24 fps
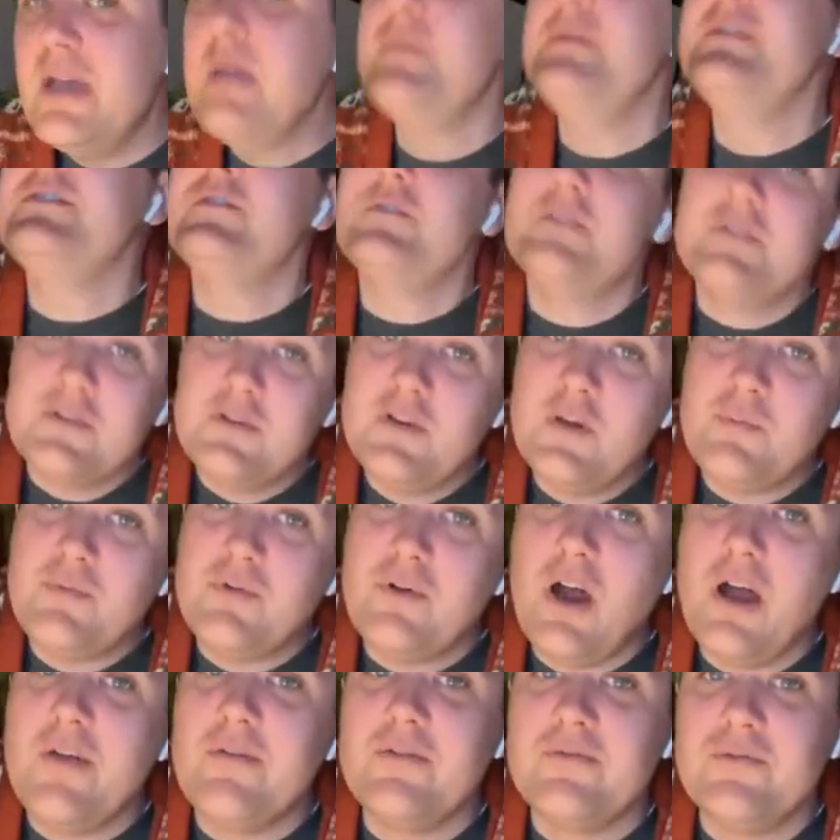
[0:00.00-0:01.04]
maybe it's a bit
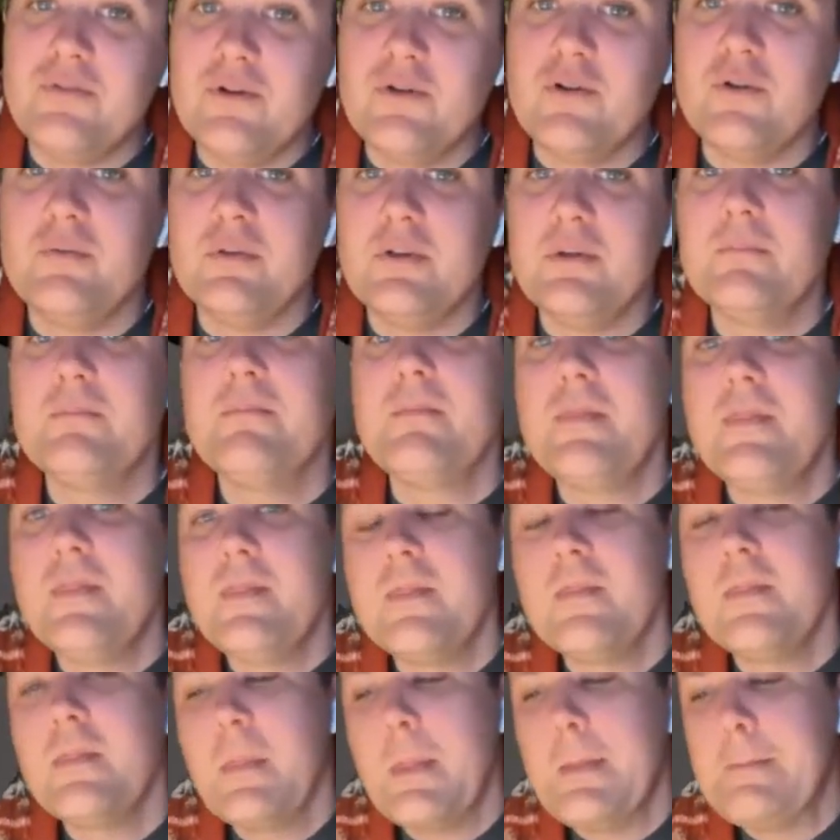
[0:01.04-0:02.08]
attention
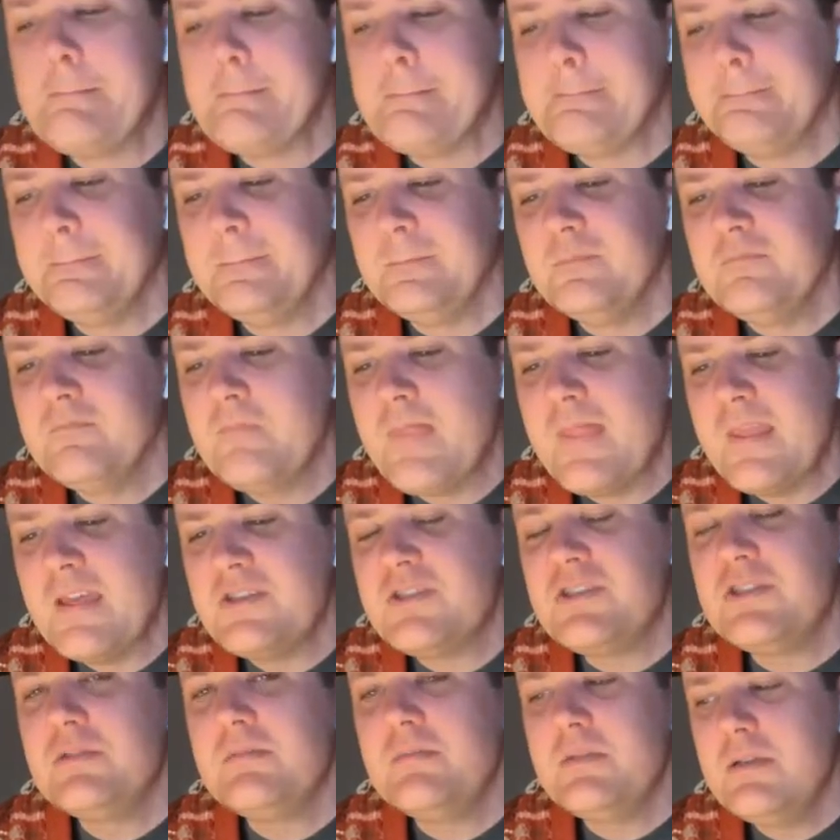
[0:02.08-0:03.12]
seeking. It seems like
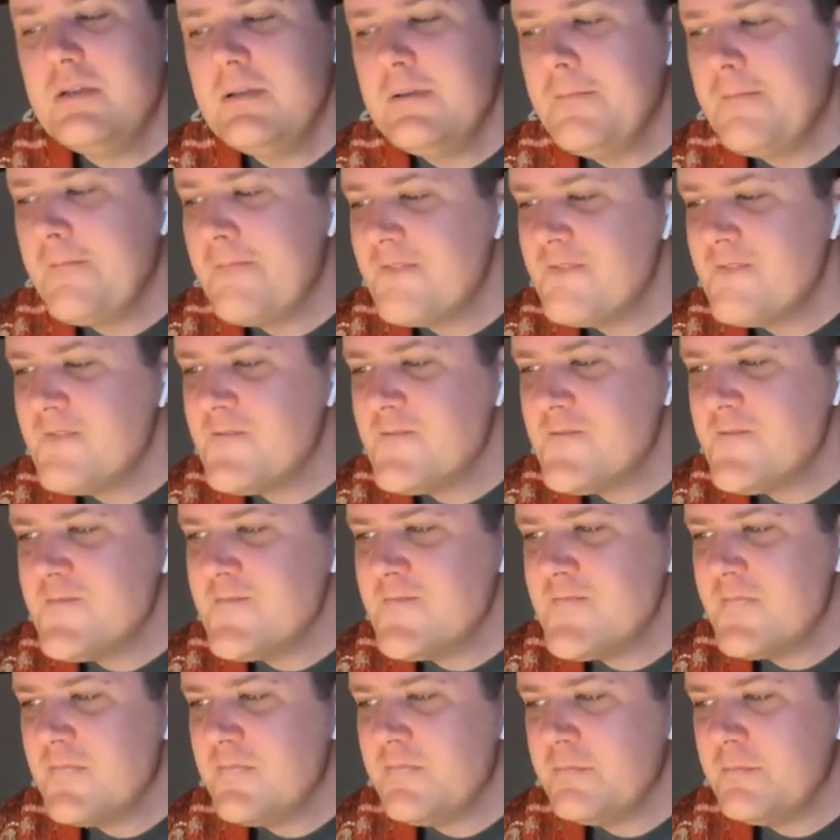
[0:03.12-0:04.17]
you just want the
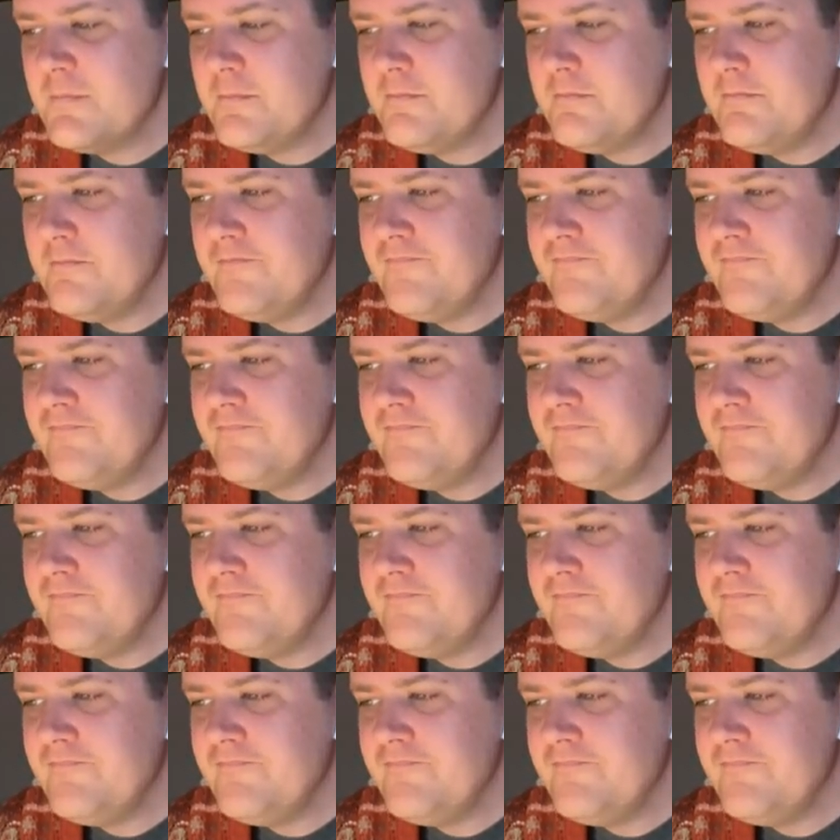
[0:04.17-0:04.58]
attention. If you're just like,